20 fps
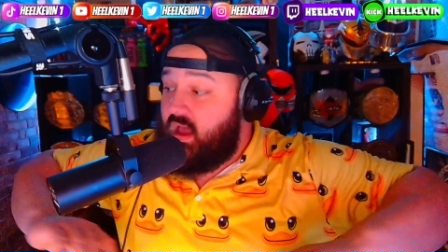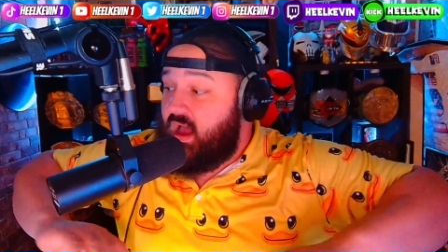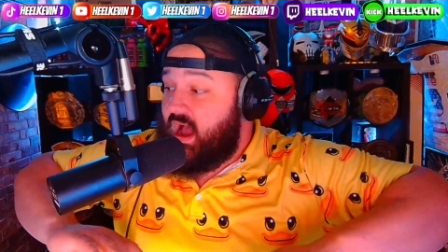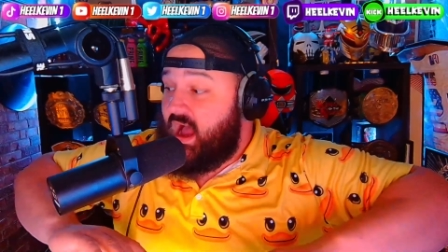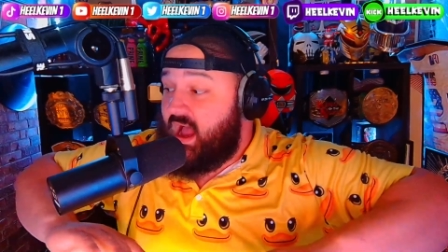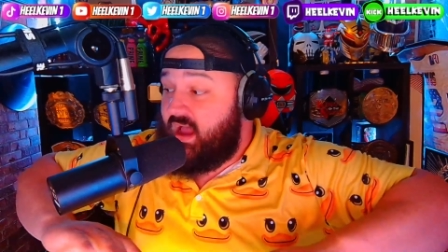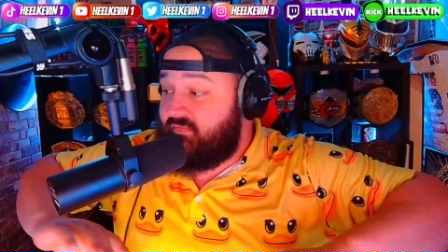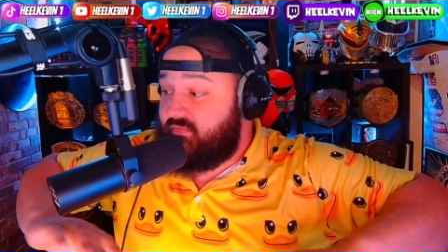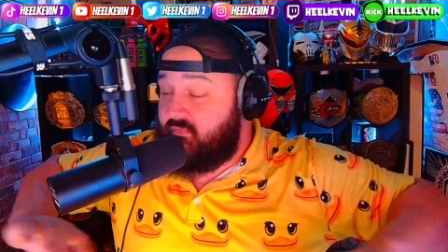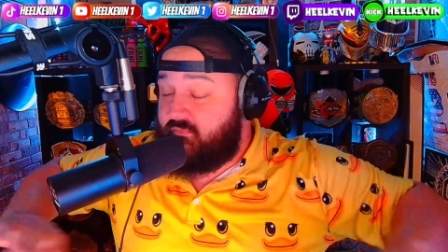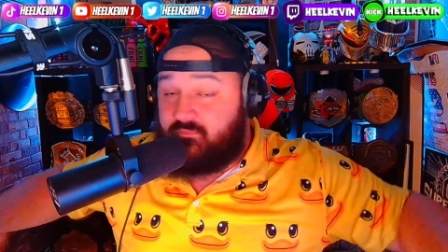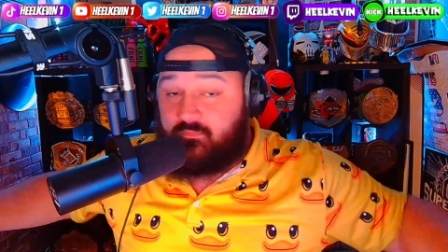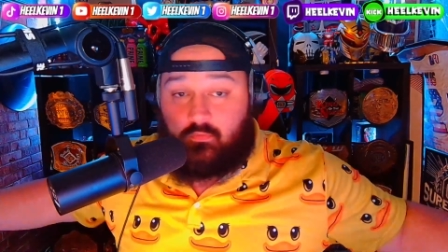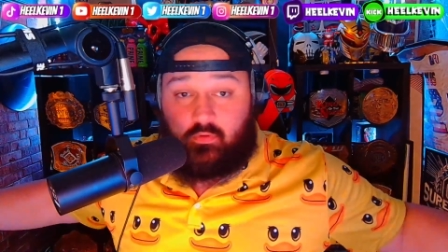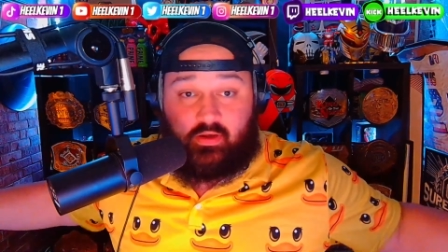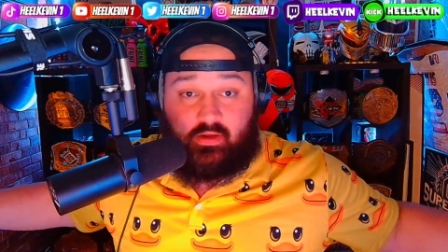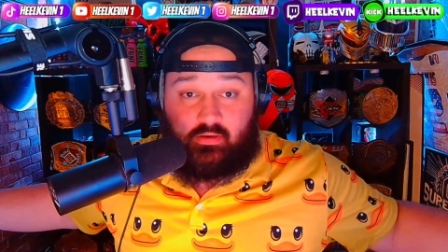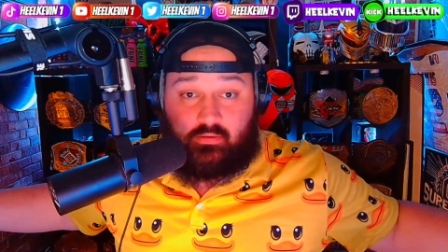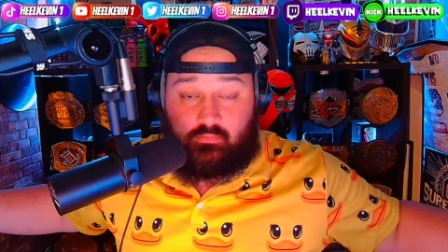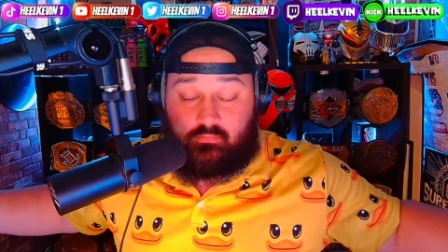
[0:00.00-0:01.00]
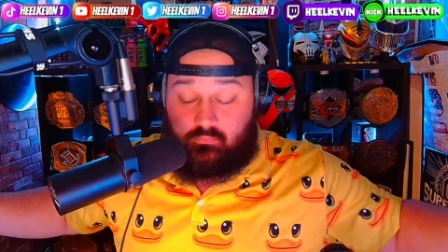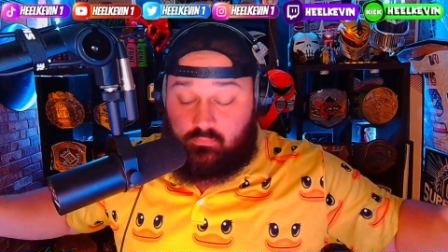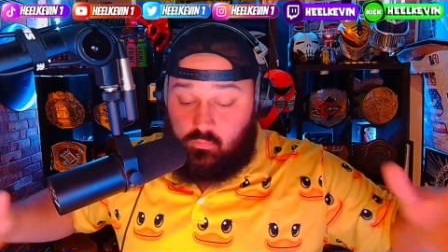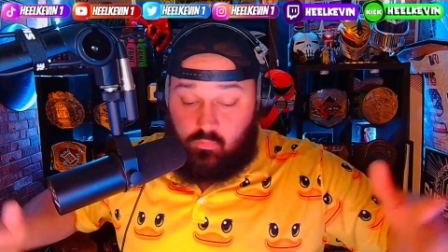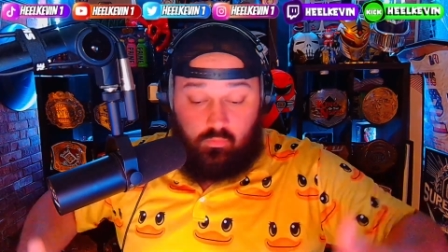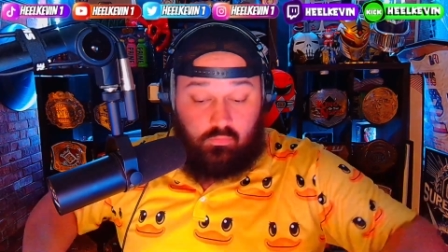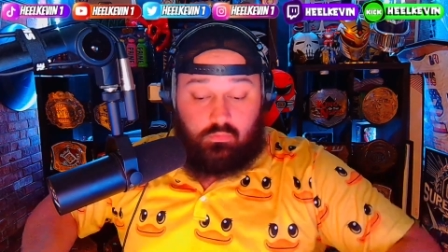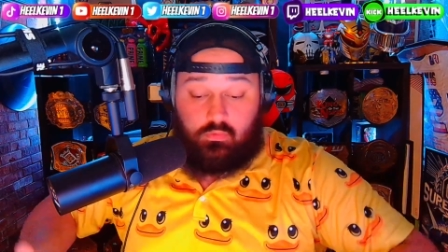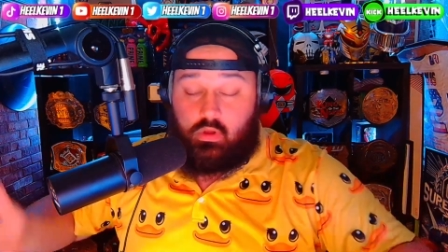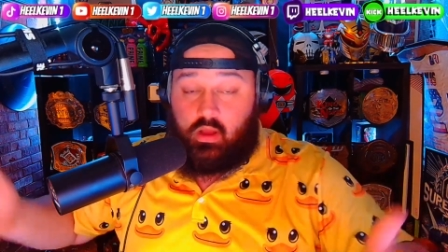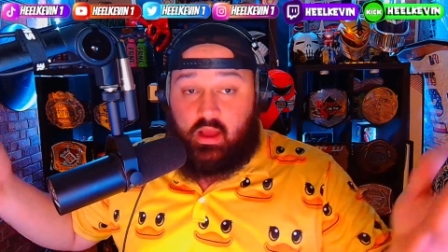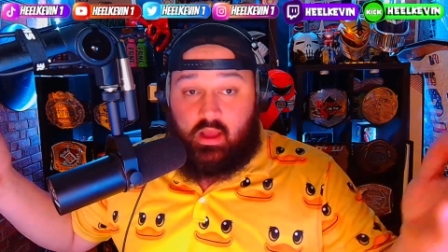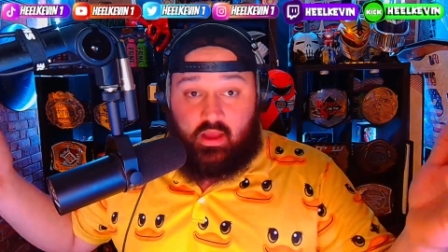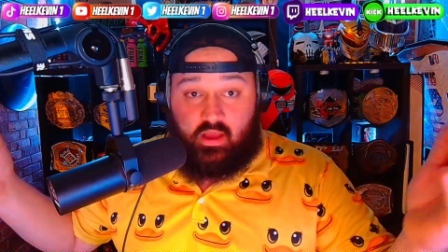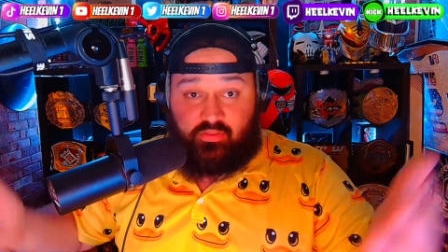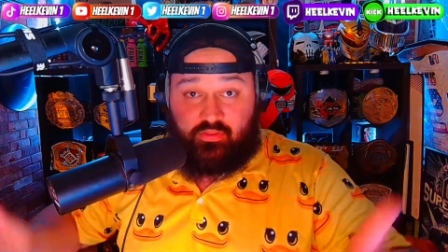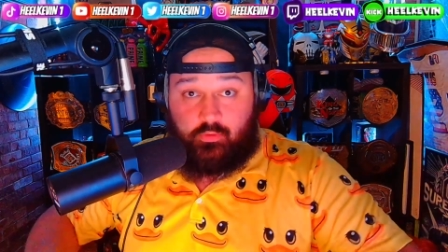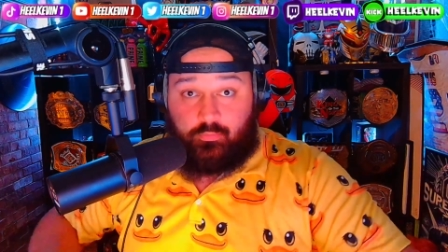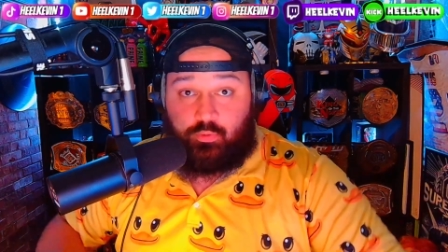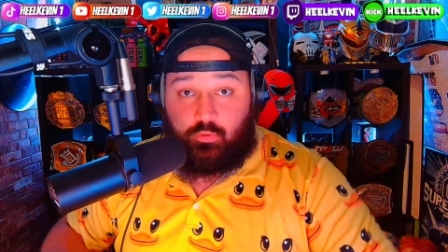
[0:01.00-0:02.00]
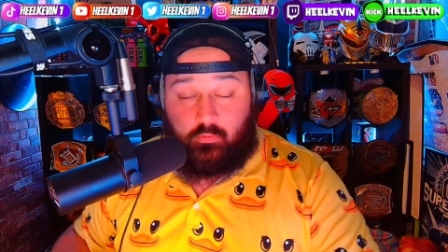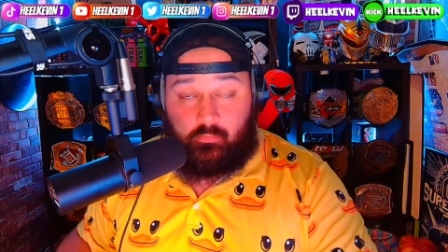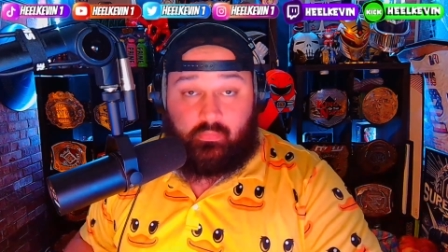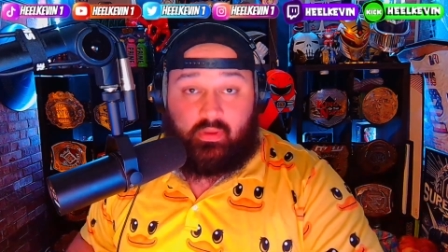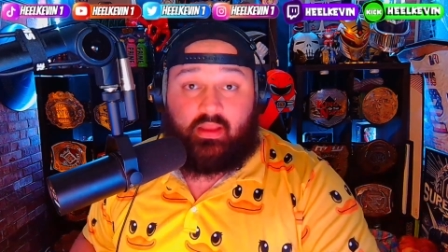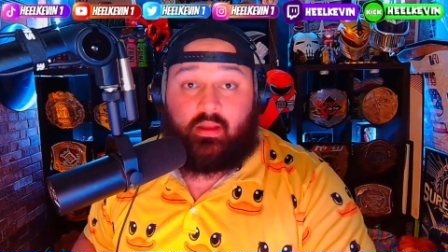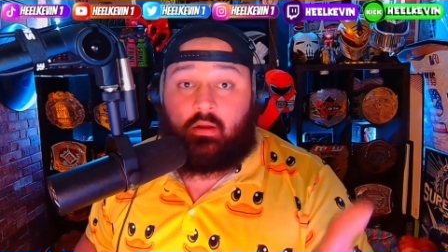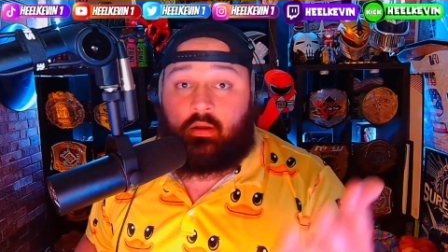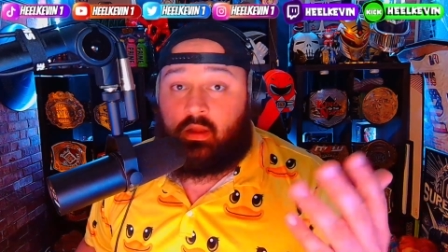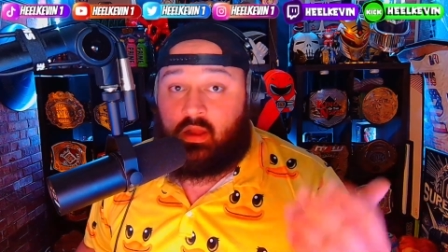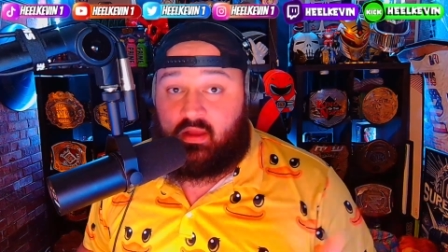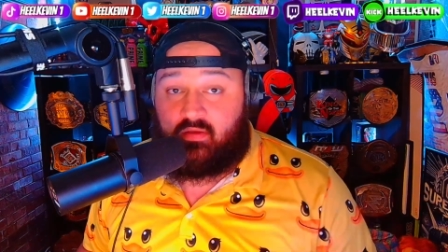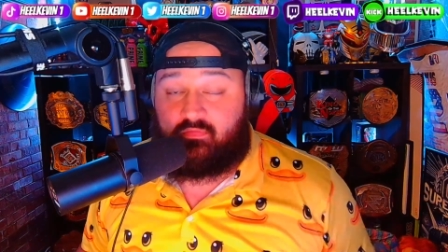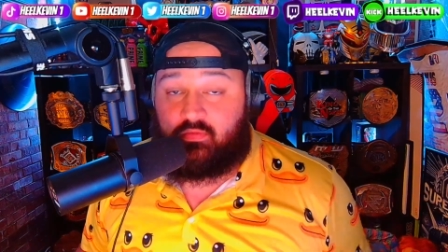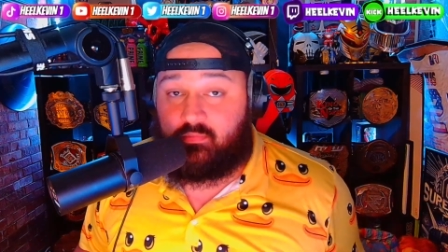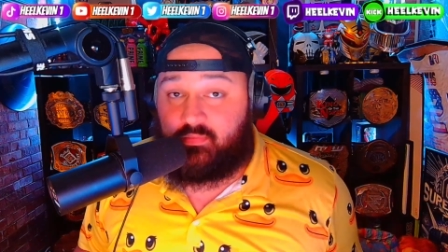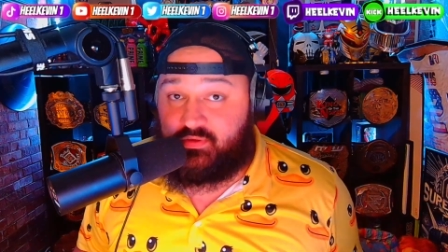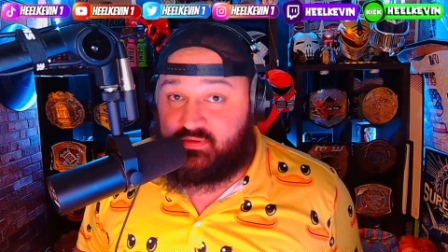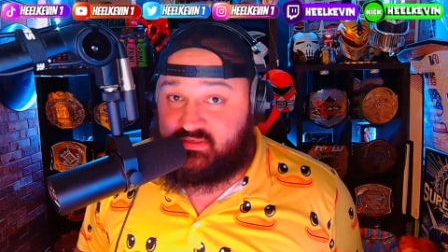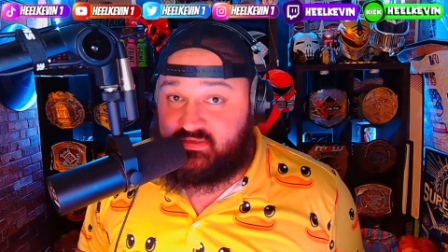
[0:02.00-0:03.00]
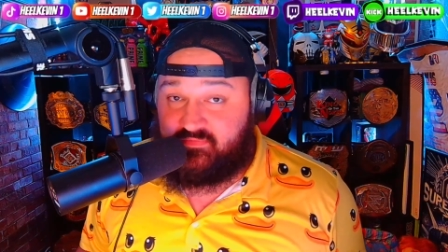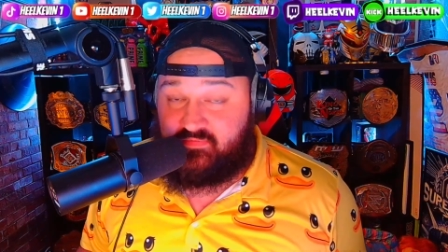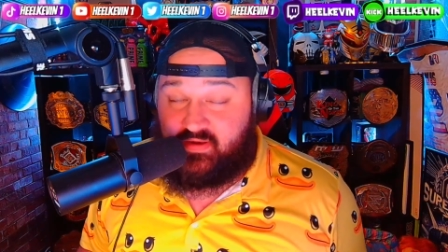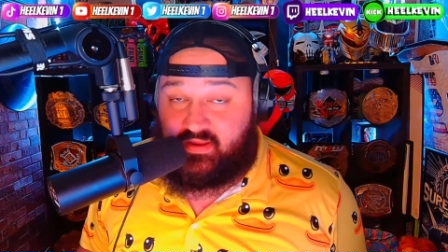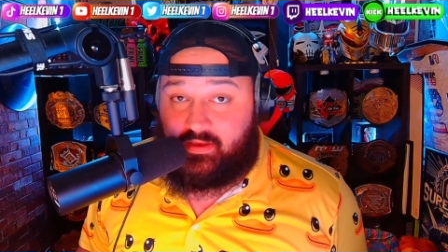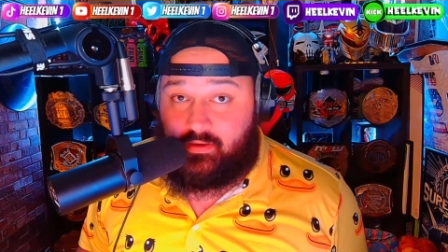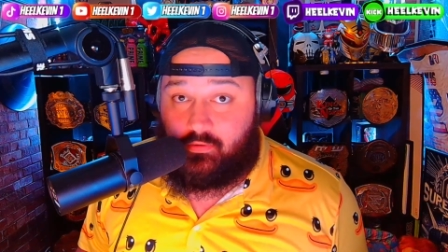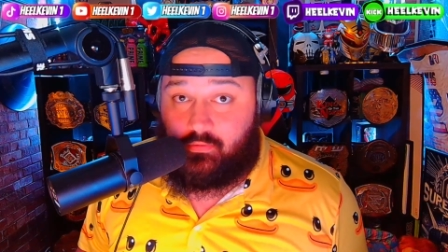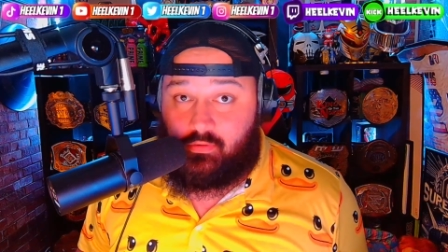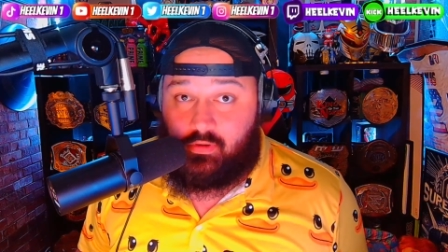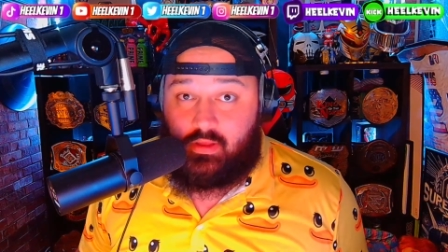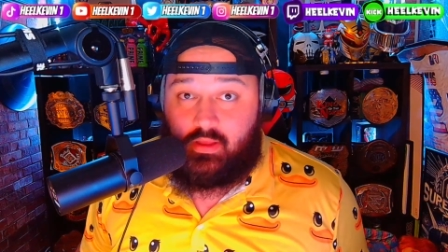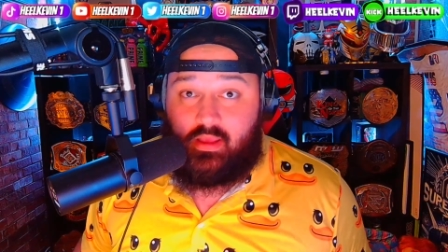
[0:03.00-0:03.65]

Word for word: I've avoided uh, the premiere of the music video,